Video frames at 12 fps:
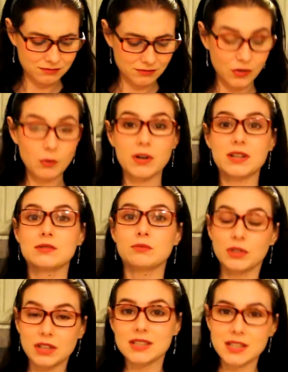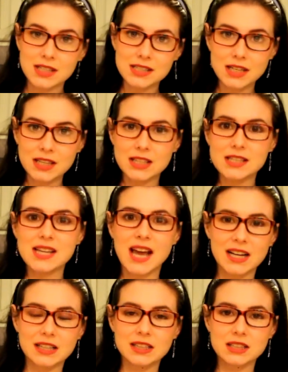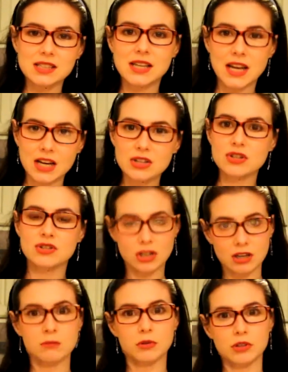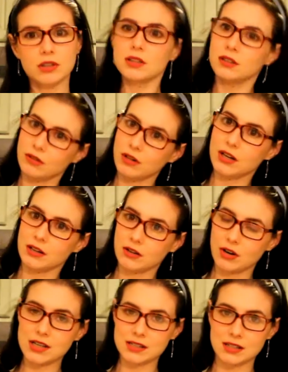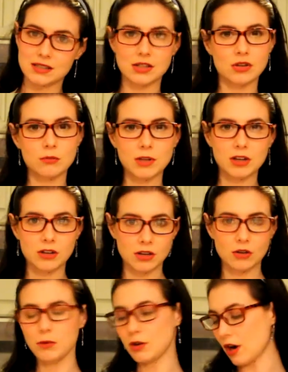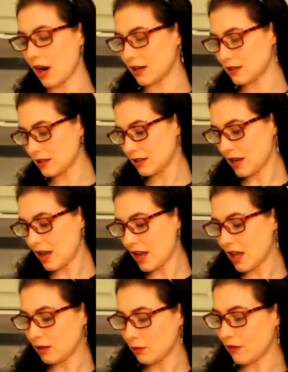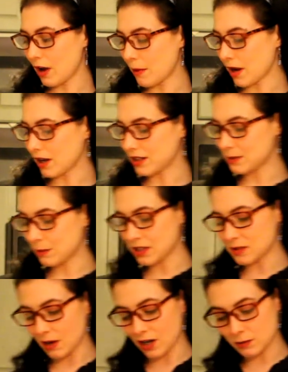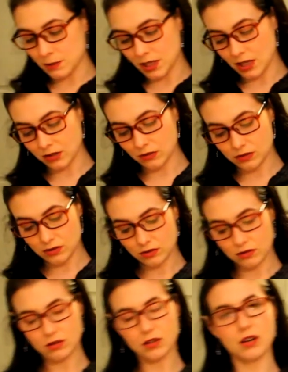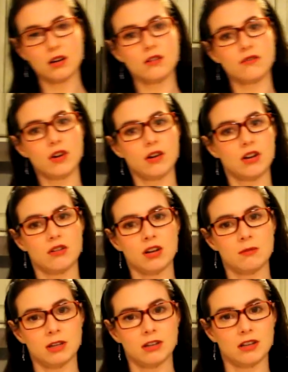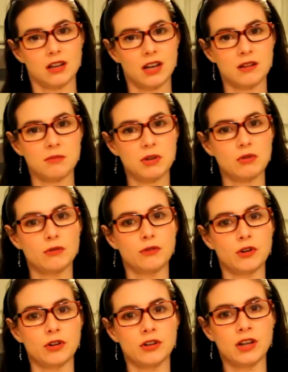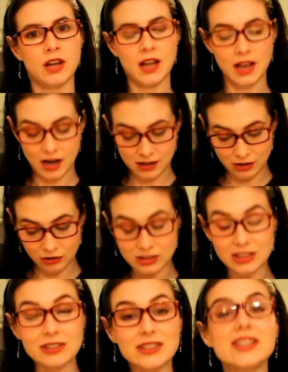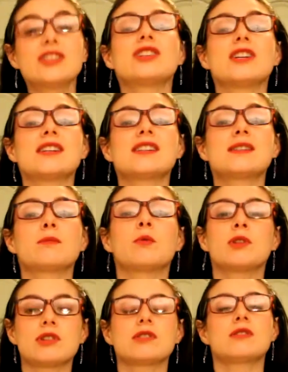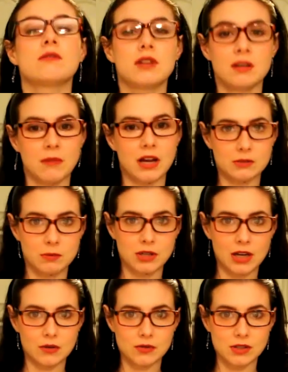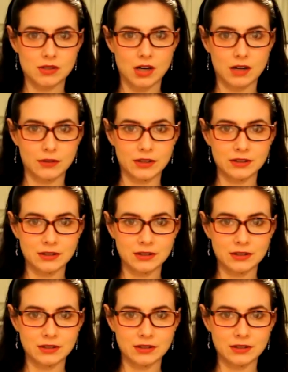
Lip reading: If you want it to really taste like this, add a little sage and chicken bouillon and craisins, and you'll be great. And then we've got my husband's mashed potatoes. They're very creamy and beautiful, and they're delicious, but we just don't eat mashed potatoes this often.